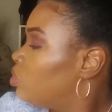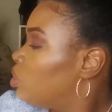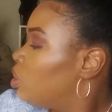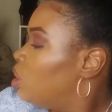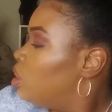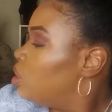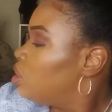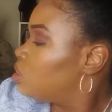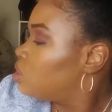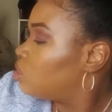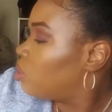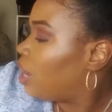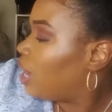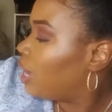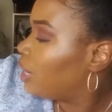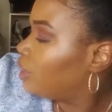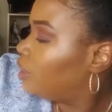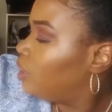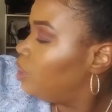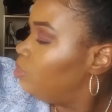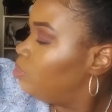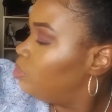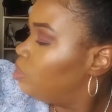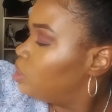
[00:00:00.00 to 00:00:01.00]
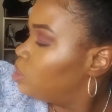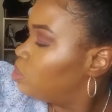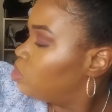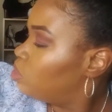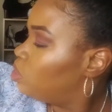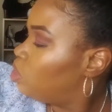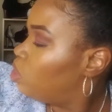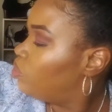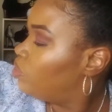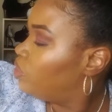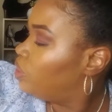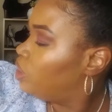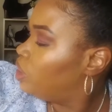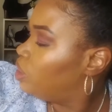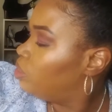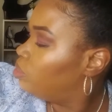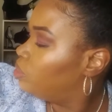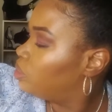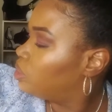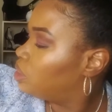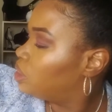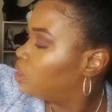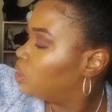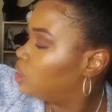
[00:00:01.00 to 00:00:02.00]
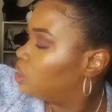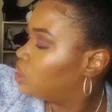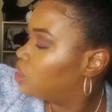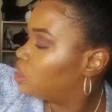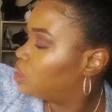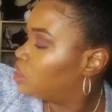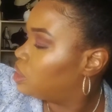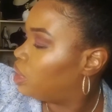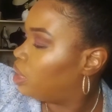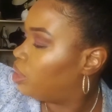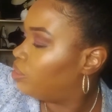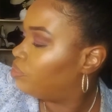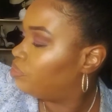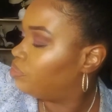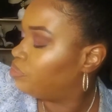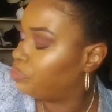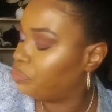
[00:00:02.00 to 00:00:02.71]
So I keep this one over here with the good stuff.